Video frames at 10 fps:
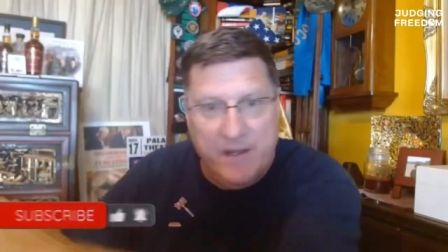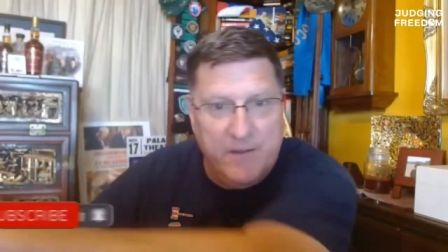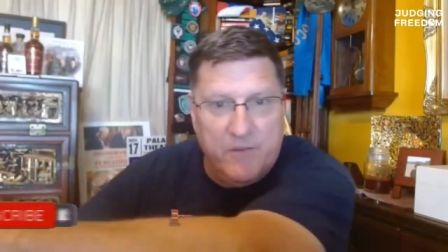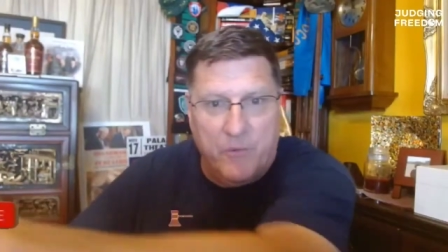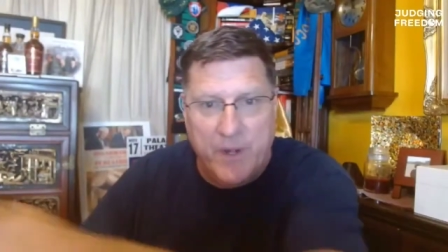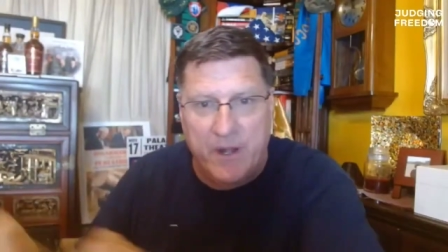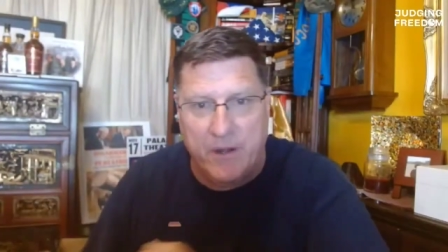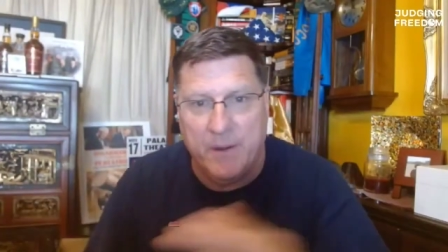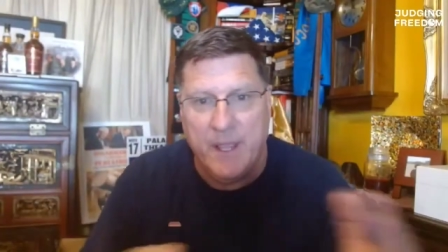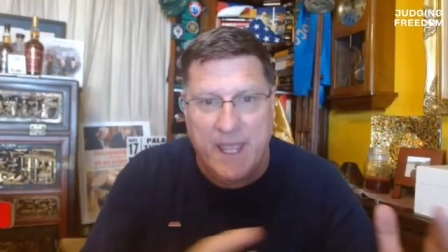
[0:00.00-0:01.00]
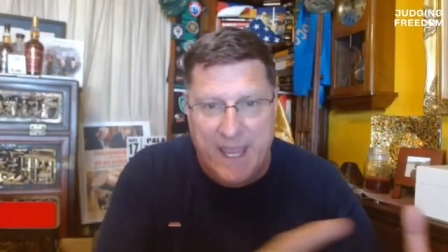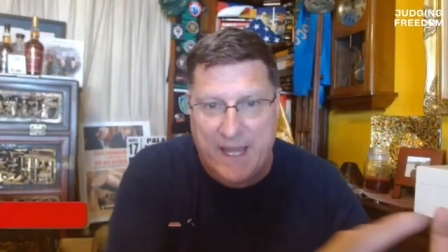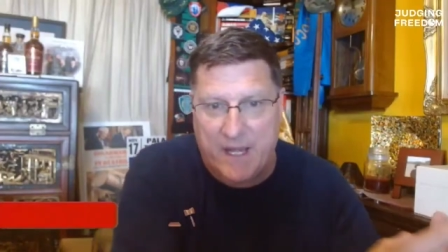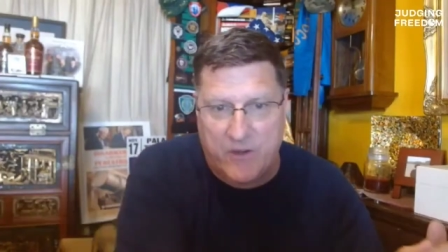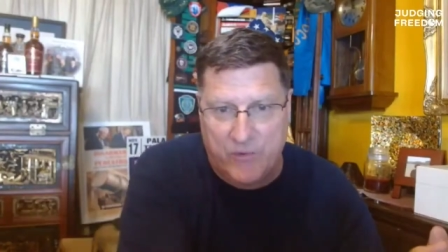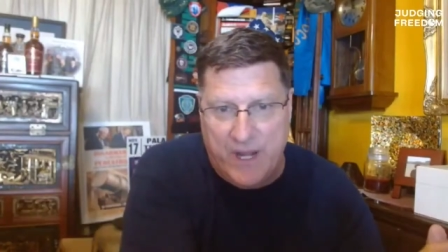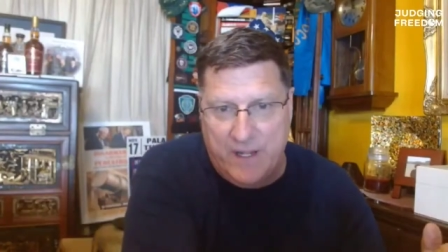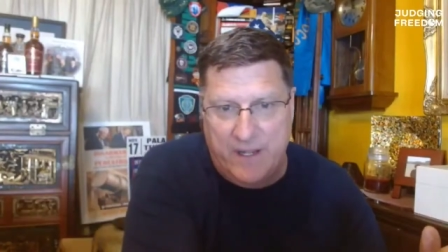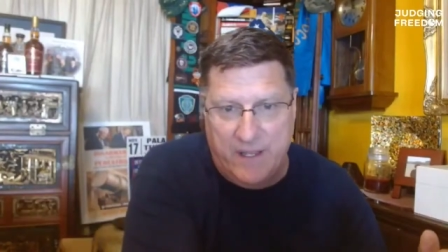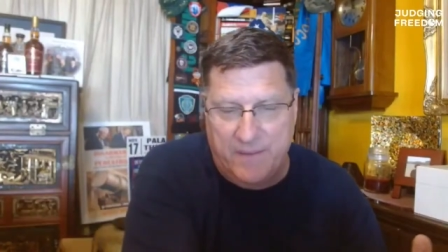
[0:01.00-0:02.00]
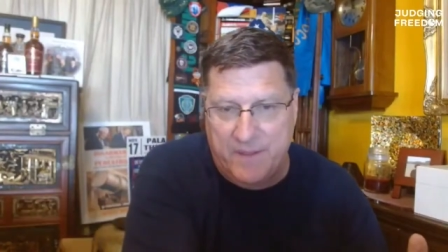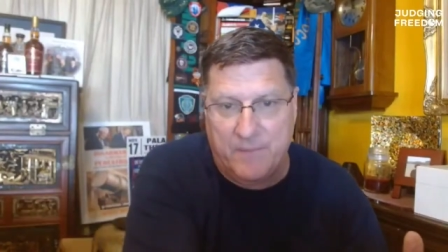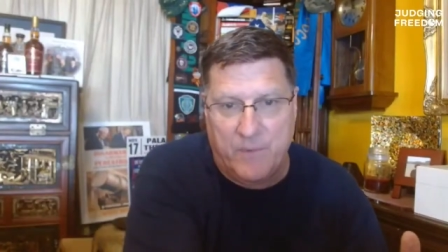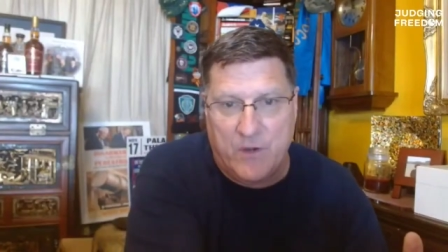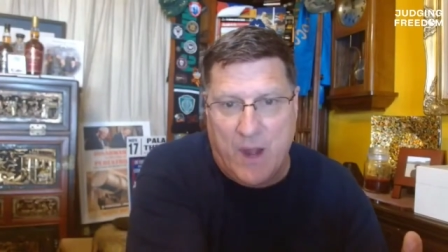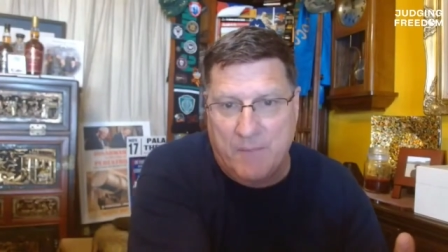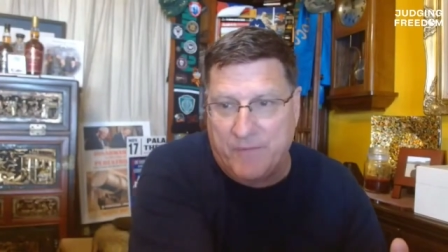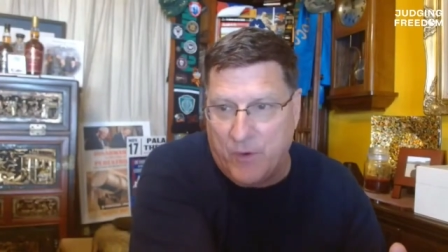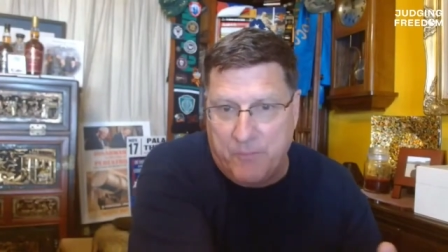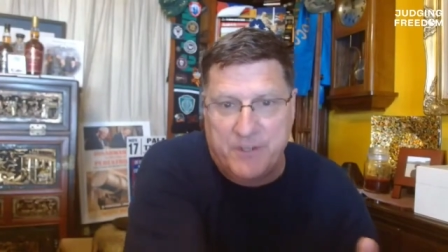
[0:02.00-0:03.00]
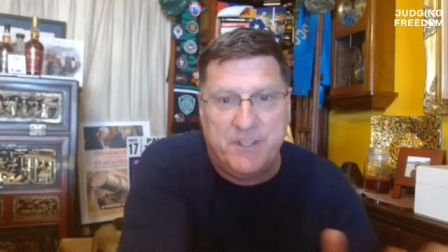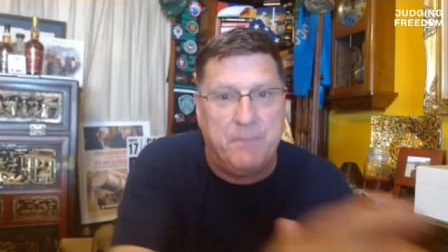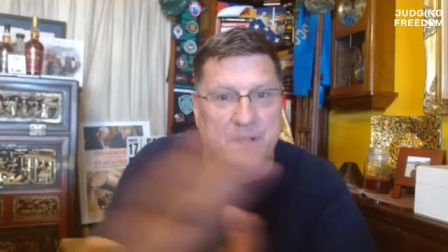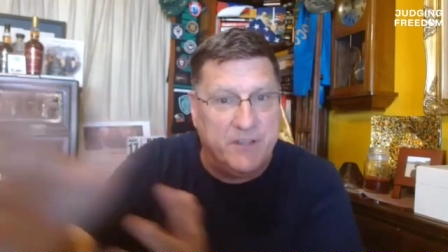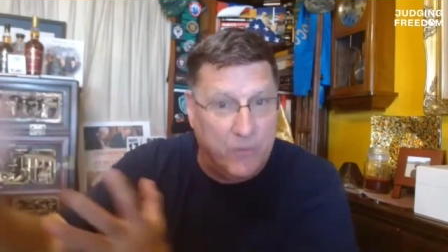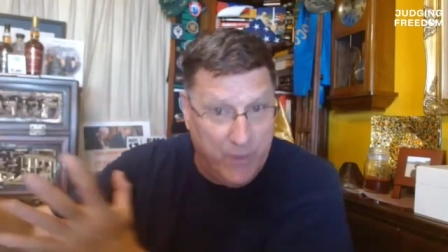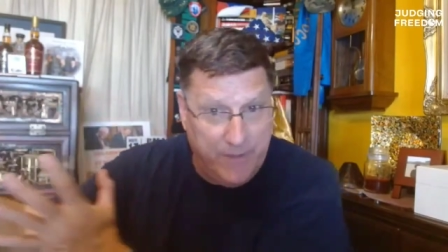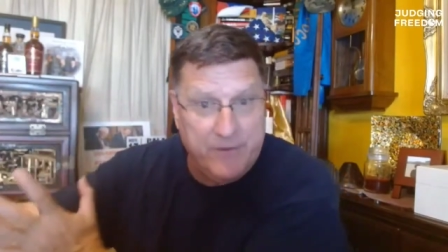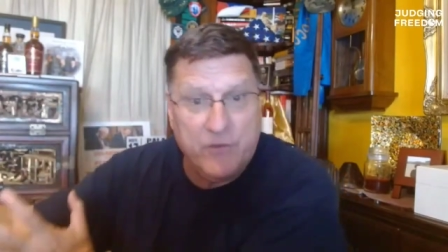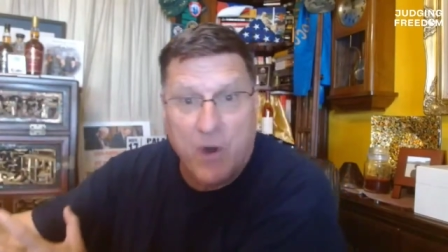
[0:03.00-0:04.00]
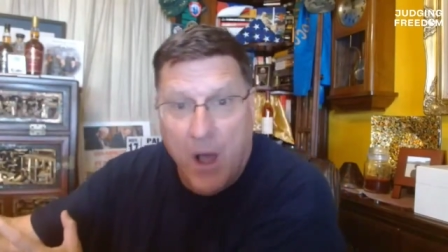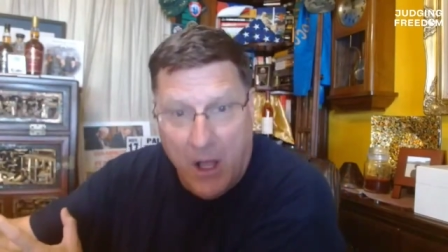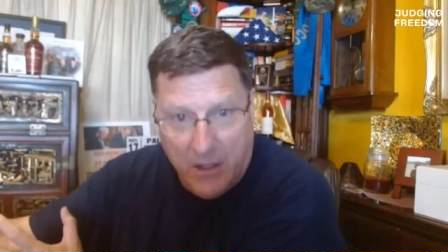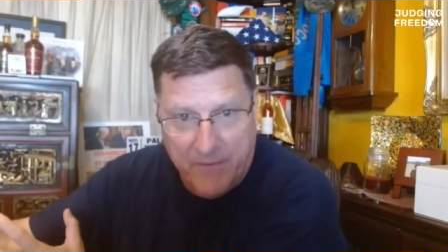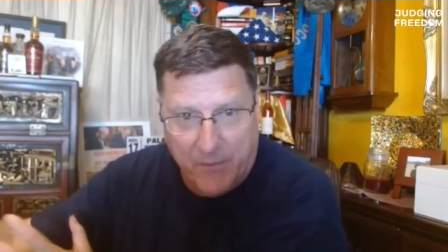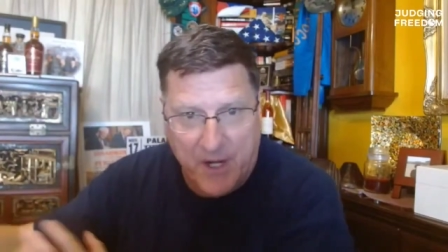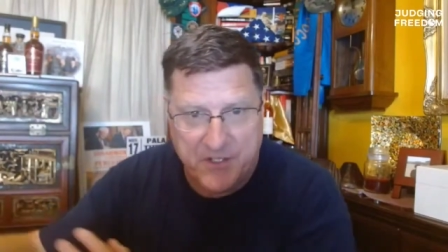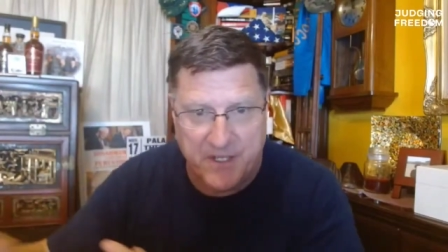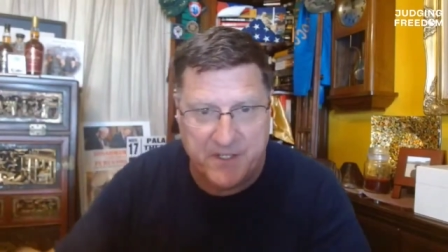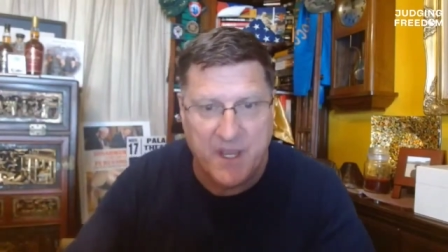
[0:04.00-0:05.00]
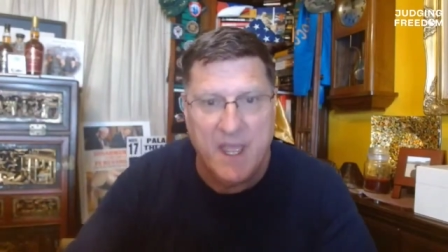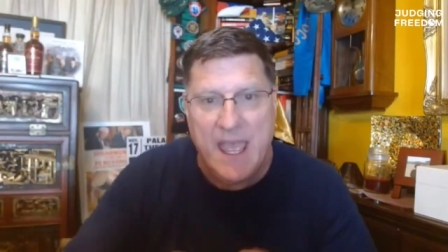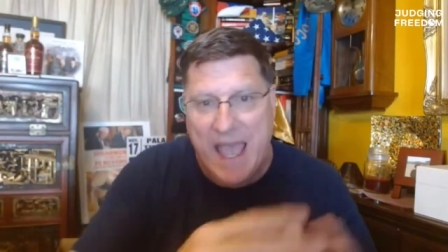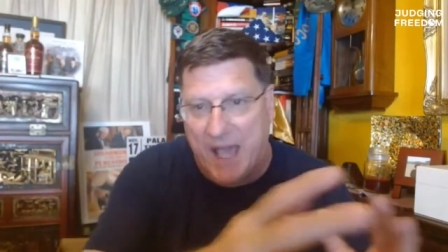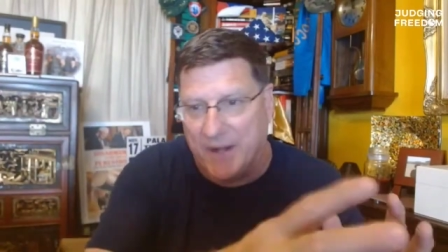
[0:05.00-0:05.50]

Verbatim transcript: get into the rear, and it created the requirement for a precipitous withdrawal of the Russians